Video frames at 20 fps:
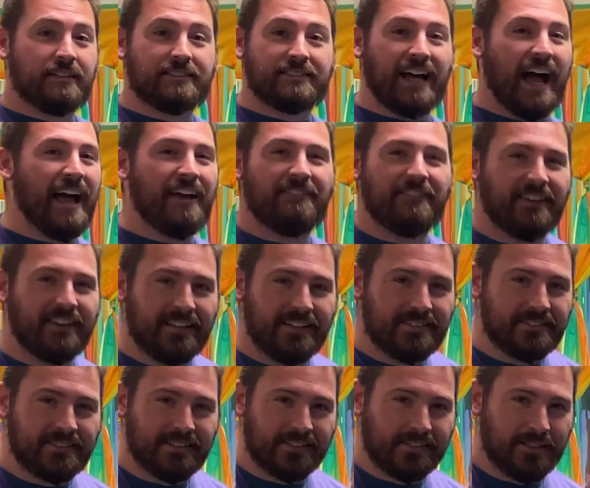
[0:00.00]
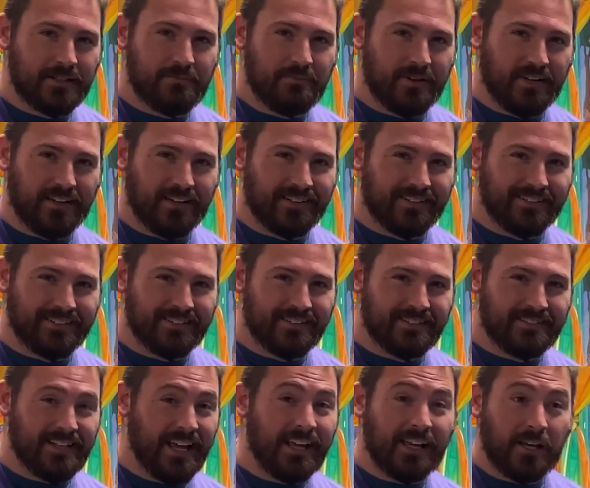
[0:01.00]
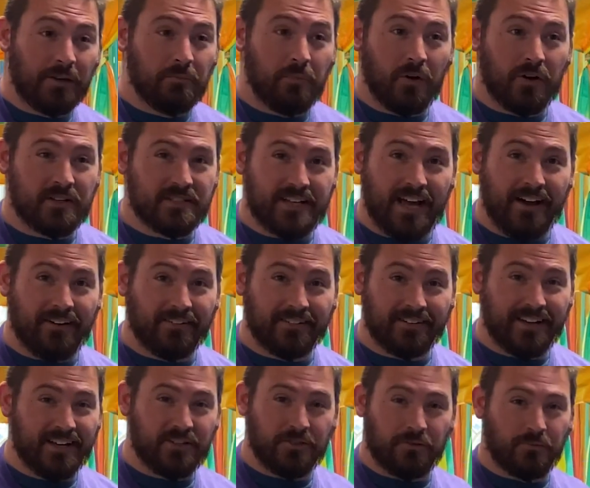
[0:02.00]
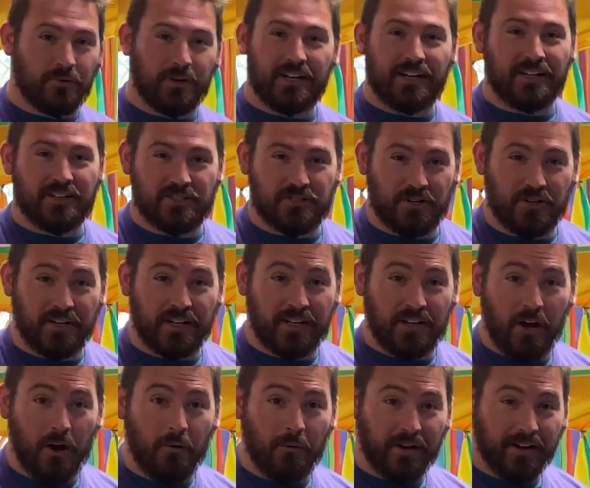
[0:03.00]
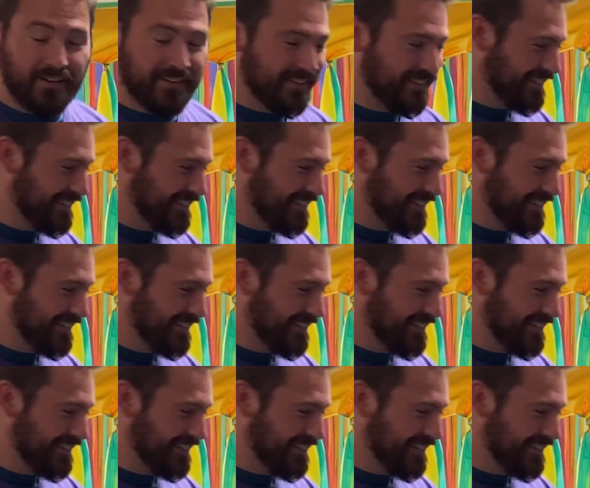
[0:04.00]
diving into Libby and taking books out and get your reading journey going.